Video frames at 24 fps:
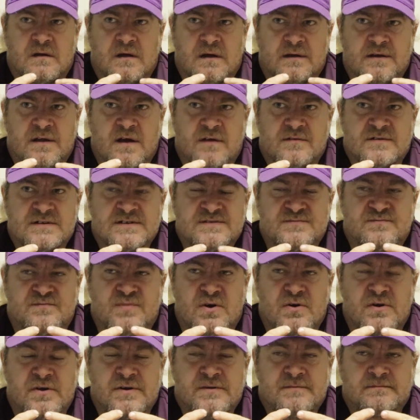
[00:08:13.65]
and now there's
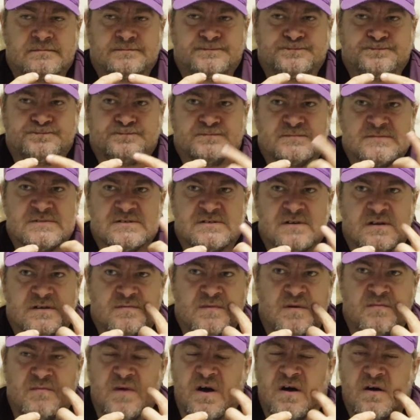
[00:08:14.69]
burn side of
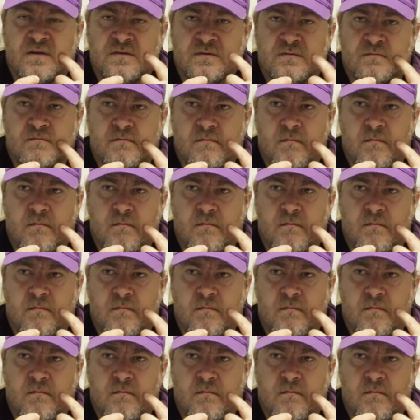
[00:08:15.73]
my mouth,